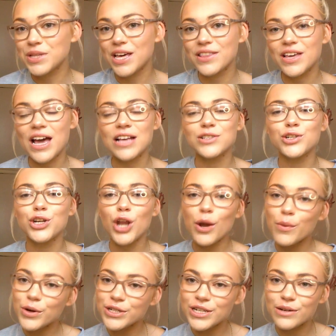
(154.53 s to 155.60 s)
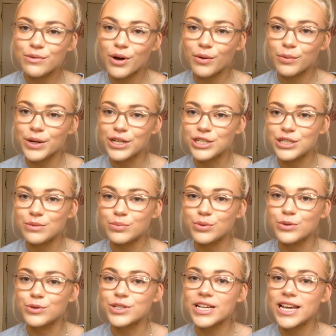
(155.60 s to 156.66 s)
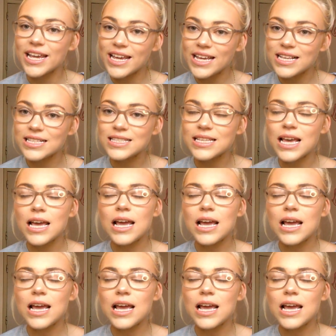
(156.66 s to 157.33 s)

there that has no idea what a Ouija board is,